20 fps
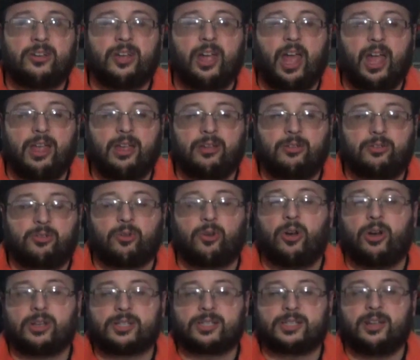a
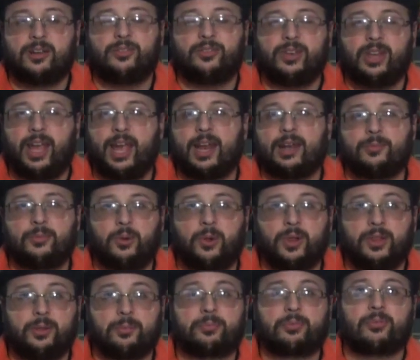cross of an
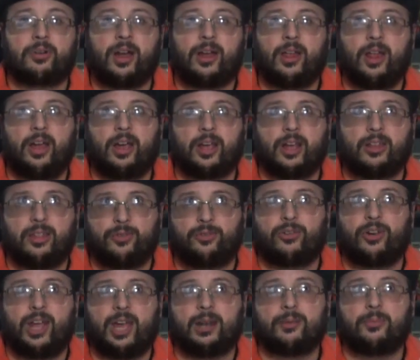animal and a
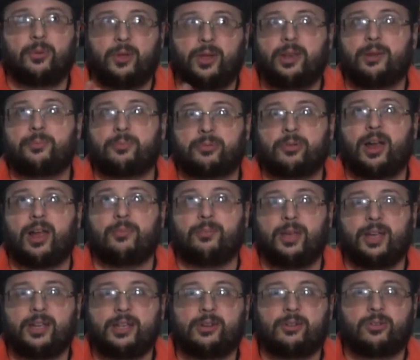different animal and a
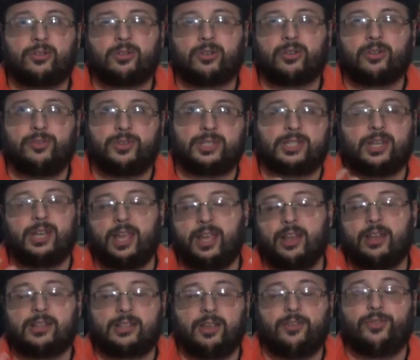primate, or if
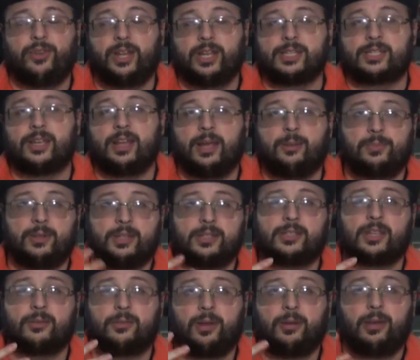it is an ape, then
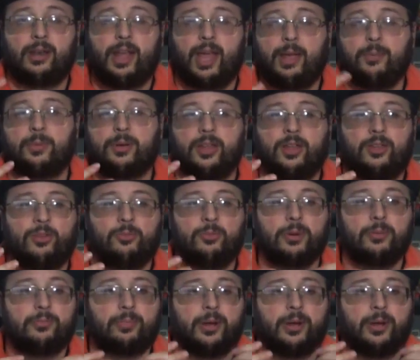it's an ape and a human.